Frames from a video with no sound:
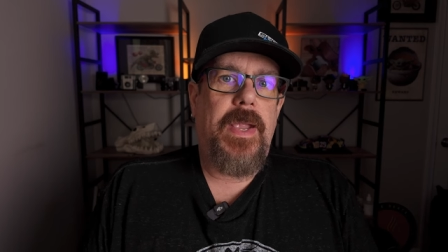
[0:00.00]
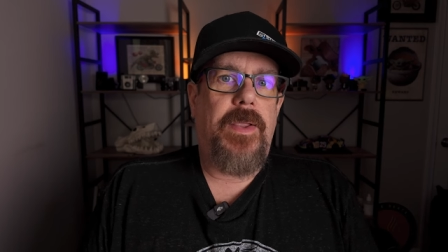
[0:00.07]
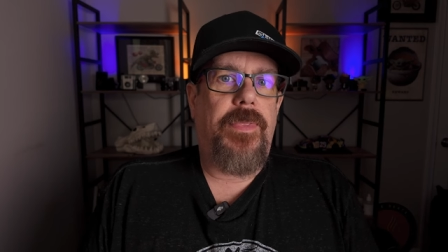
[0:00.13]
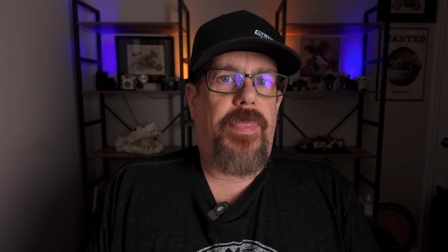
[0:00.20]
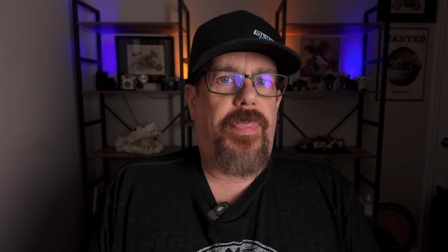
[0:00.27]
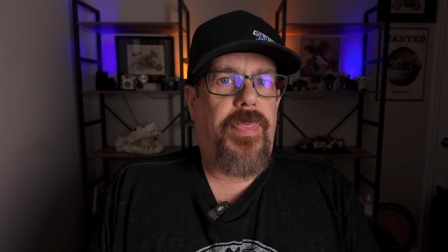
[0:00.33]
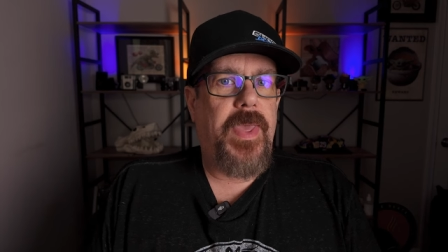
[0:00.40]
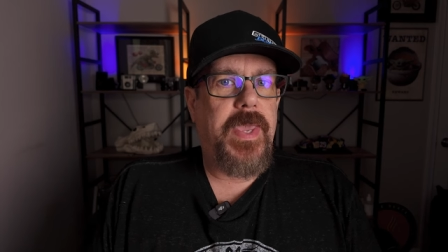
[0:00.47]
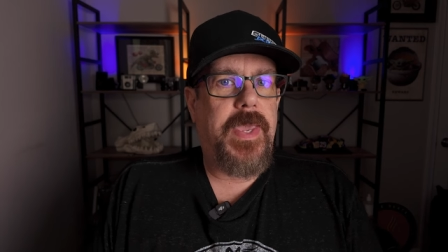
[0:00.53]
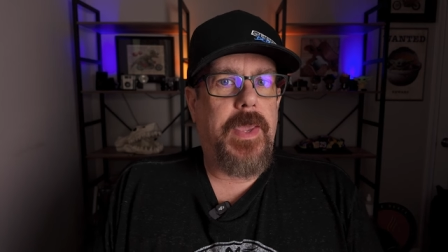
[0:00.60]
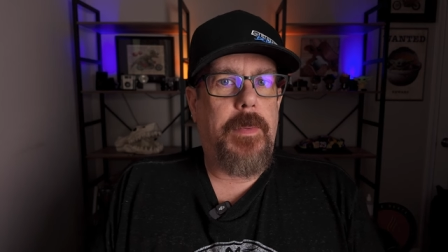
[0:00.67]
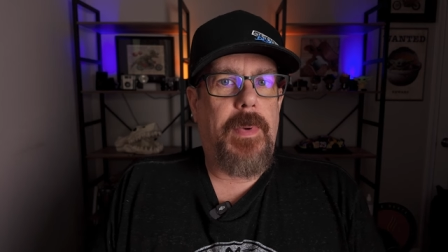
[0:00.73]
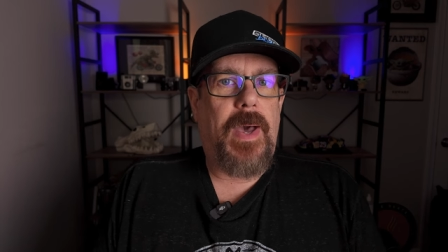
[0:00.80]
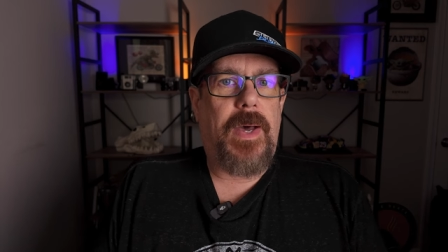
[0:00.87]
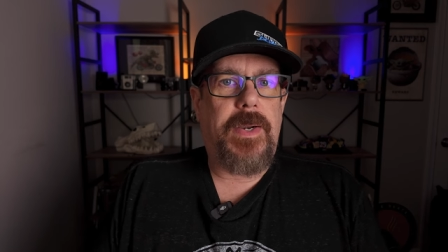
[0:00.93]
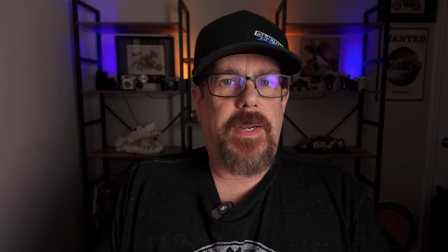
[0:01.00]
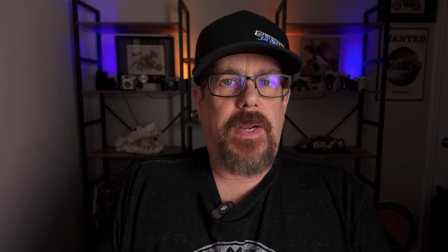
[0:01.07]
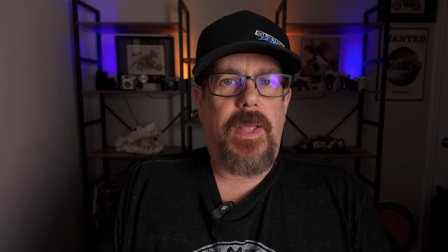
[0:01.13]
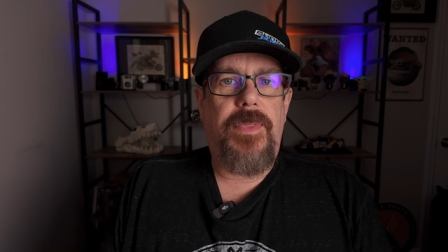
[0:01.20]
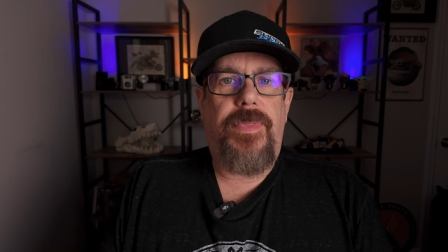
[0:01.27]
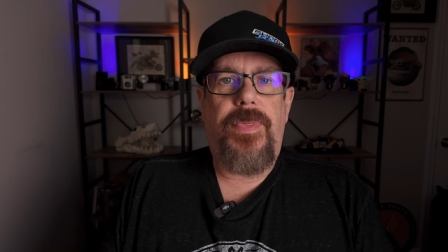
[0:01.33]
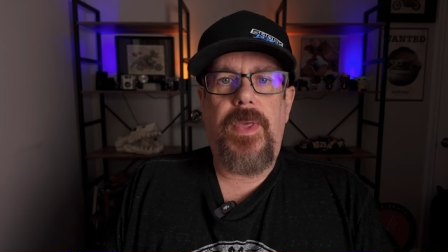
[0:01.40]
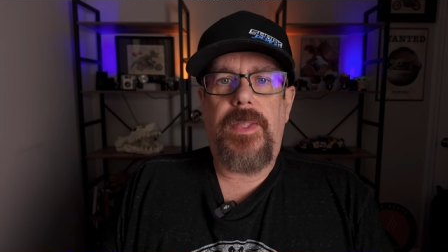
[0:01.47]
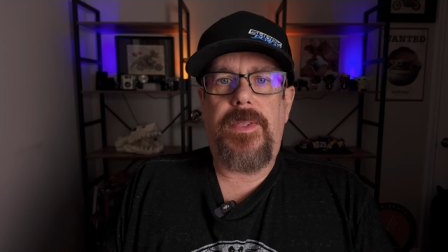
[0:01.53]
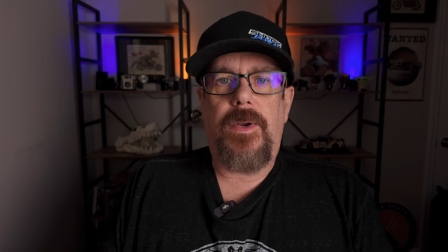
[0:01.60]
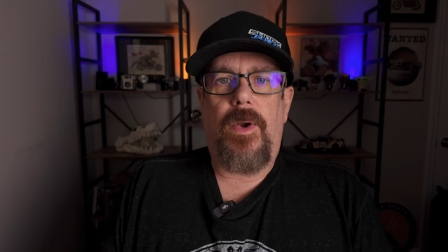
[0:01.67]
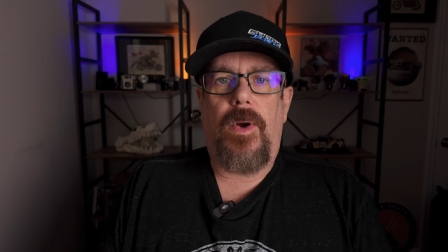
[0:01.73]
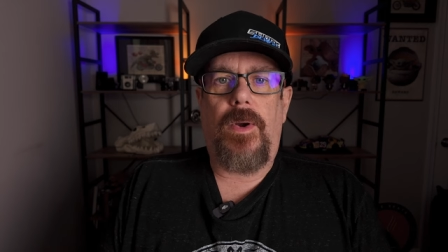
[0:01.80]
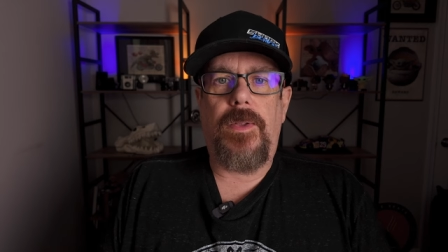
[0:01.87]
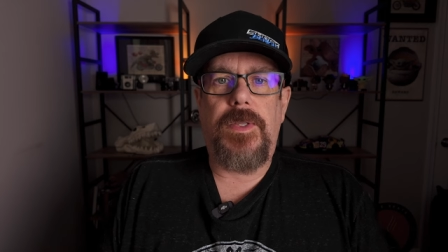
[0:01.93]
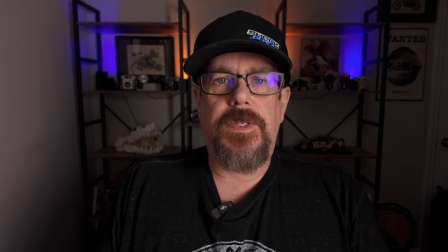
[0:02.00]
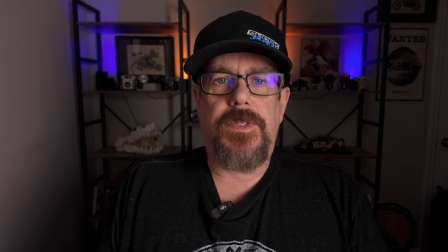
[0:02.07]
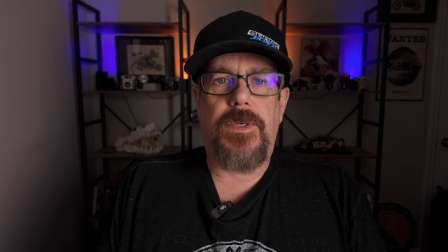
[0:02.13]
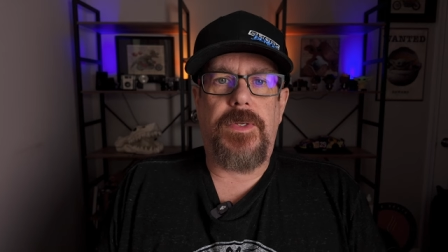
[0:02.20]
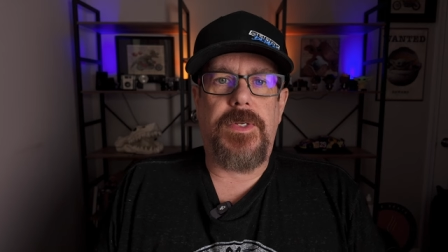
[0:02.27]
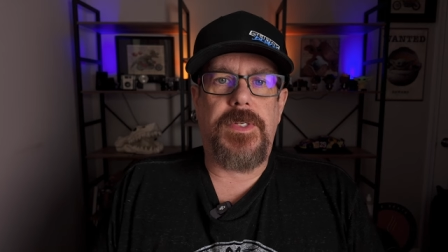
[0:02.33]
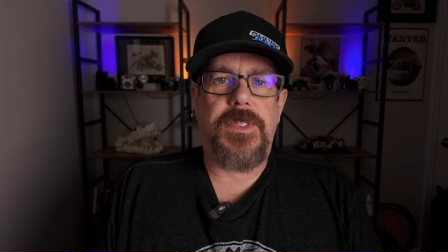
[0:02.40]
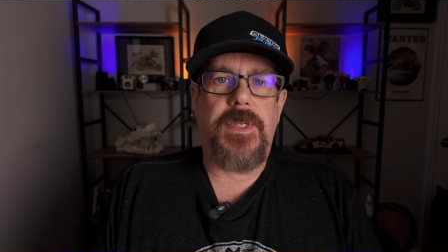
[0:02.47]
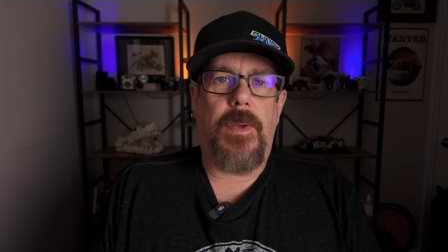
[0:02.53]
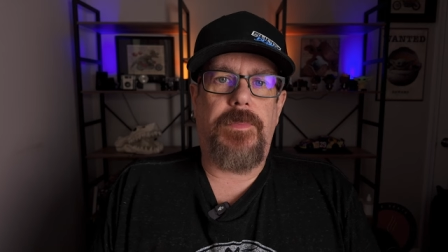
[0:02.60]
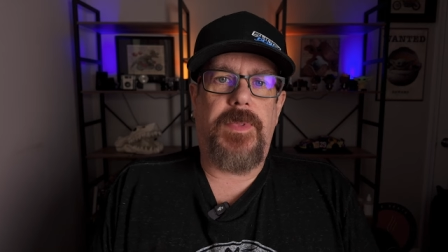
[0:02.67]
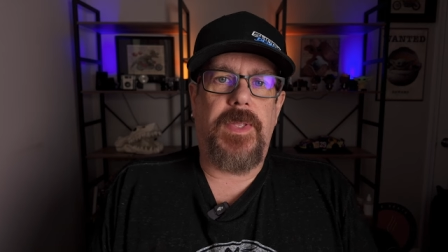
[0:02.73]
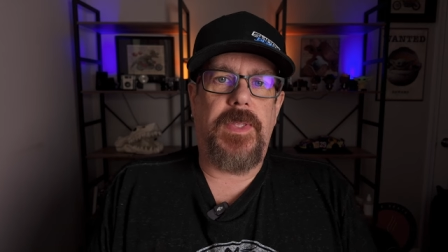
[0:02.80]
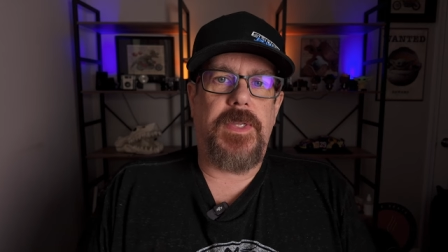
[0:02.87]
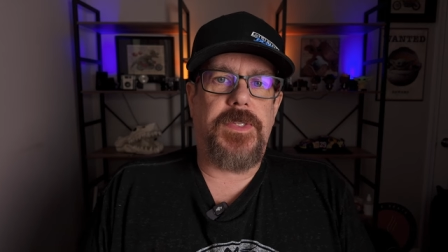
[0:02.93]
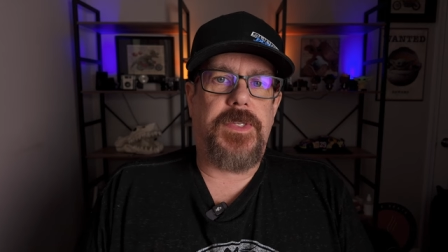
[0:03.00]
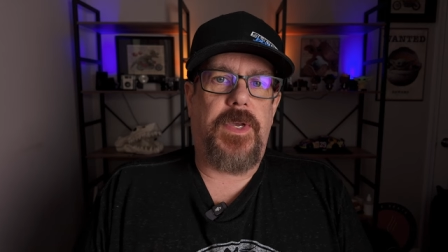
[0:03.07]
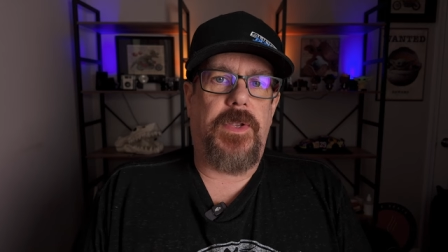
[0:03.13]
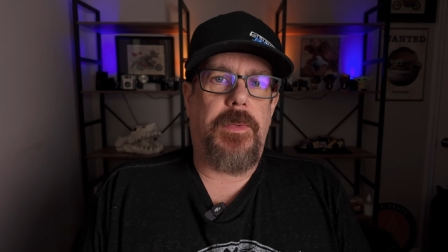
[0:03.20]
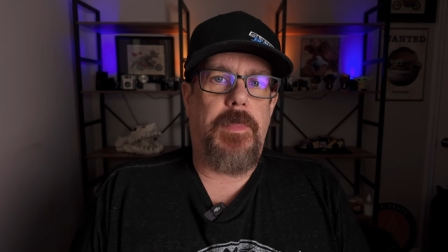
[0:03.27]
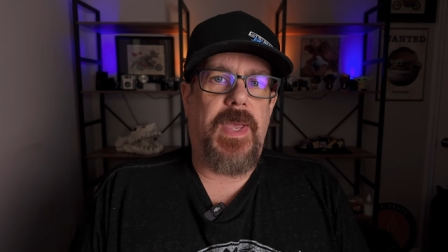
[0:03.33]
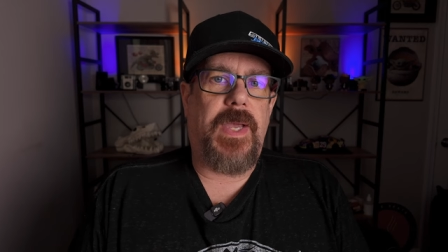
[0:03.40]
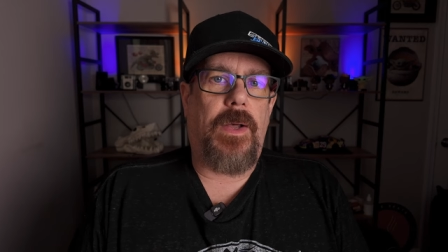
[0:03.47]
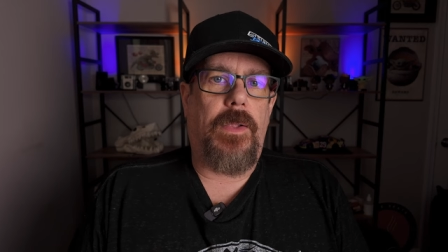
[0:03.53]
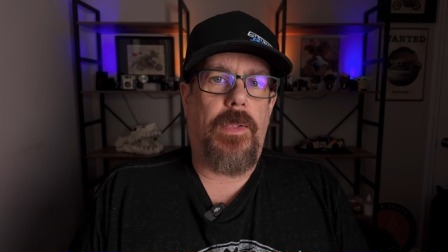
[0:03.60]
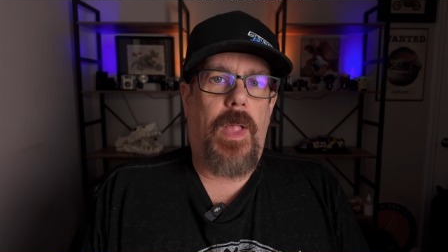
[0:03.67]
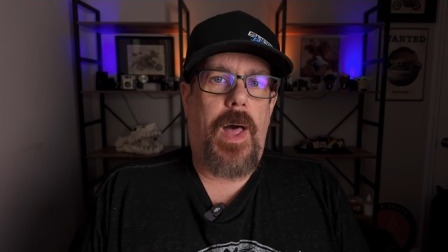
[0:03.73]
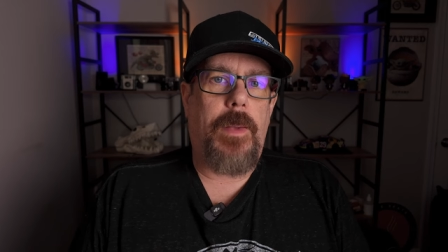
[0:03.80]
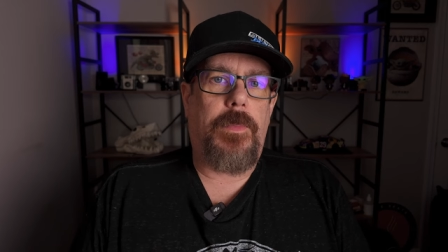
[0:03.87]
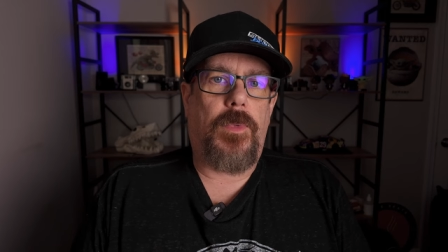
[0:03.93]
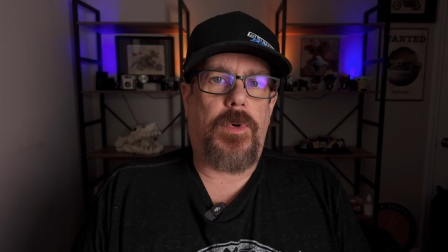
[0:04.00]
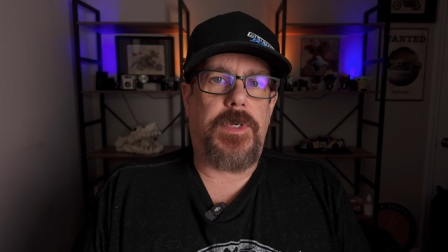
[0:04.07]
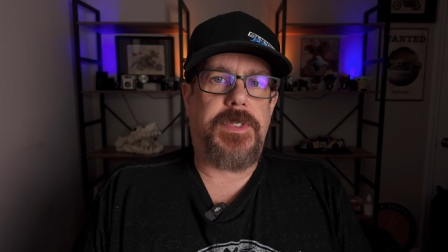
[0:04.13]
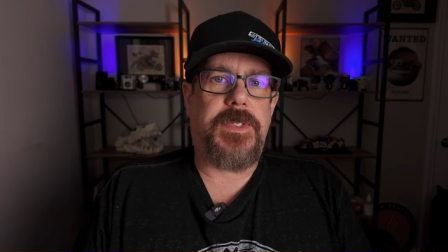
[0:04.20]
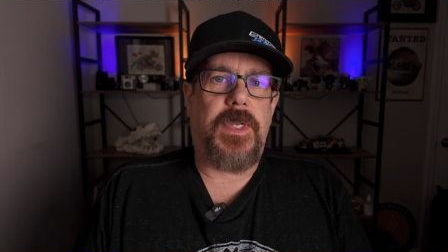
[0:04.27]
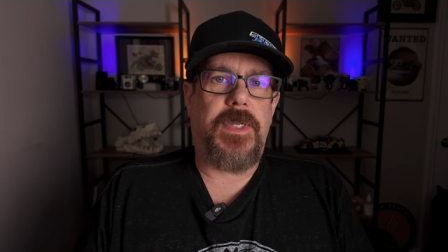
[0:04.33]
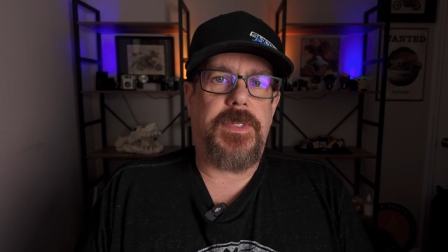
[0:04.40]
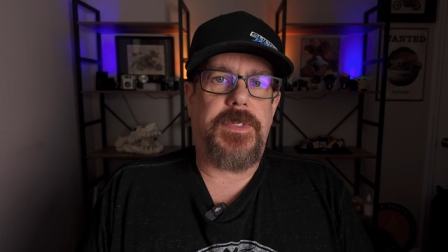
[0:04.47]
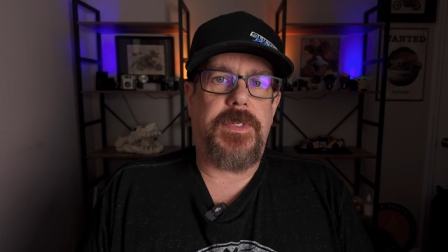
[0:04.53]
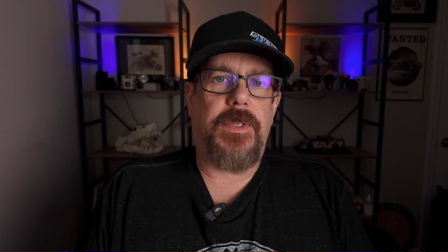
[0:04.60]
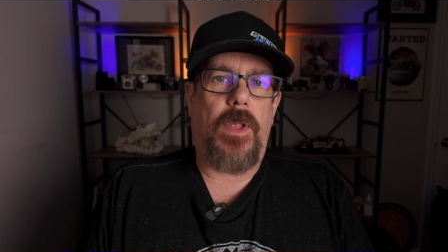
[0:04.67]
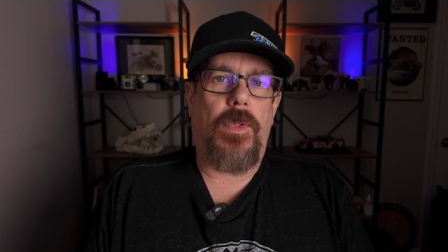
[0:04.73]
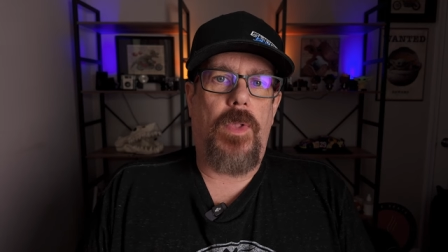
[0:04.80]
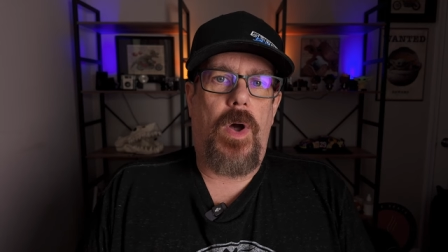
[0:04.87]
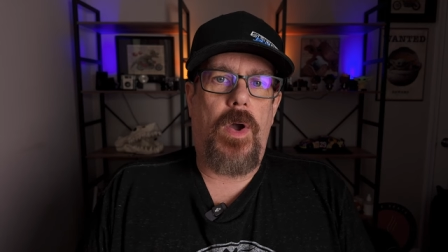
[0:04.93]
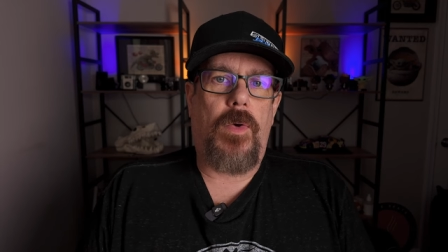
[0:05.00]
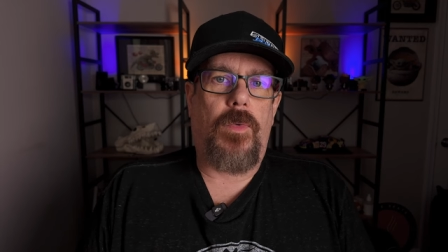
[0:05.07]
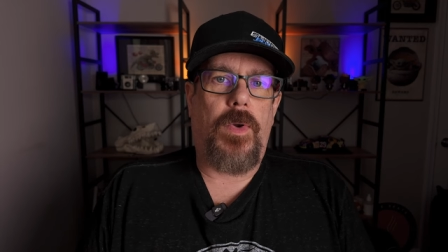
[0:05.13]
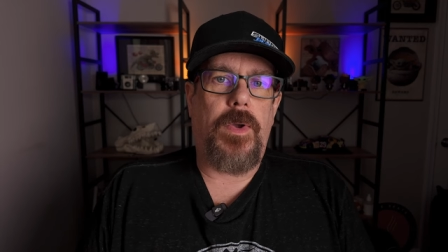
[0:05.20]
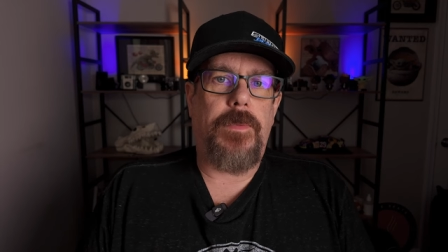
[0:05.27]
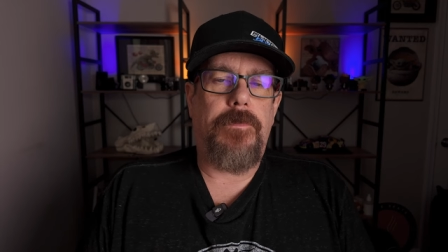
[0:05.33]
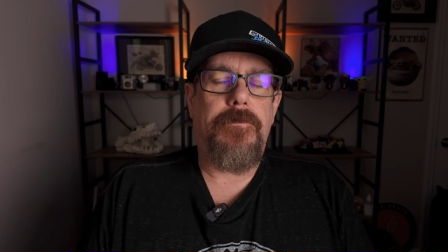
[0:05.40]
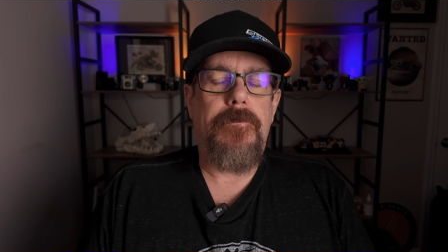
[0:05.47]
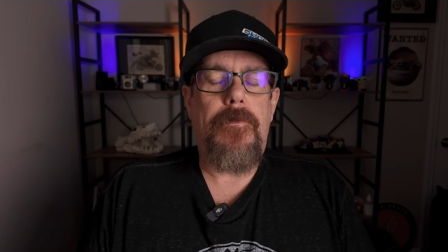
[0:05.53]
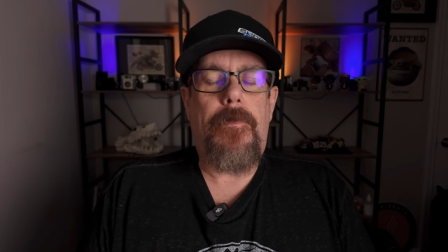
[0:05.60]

in thinking about it, I think that Harley's onto something that's going to make a lot more sense in the long run.